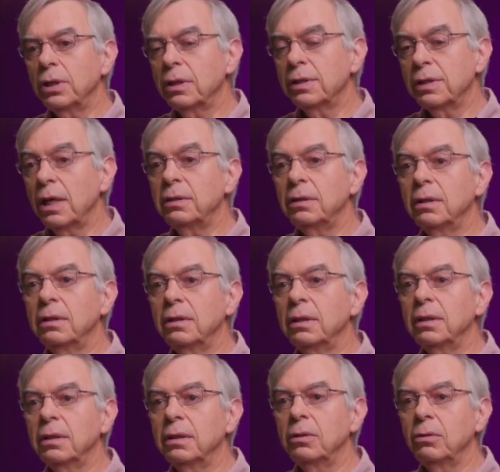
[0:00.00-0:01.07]
exciting
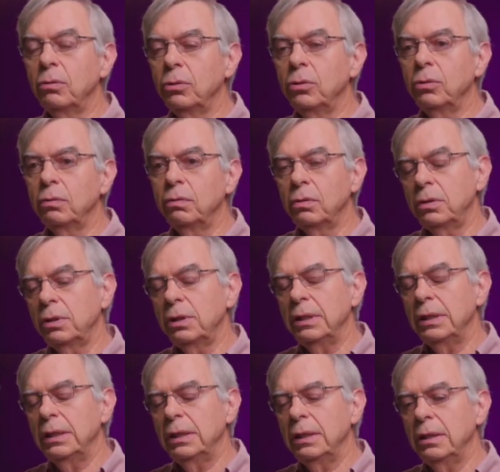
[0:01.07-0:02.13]
thing in the university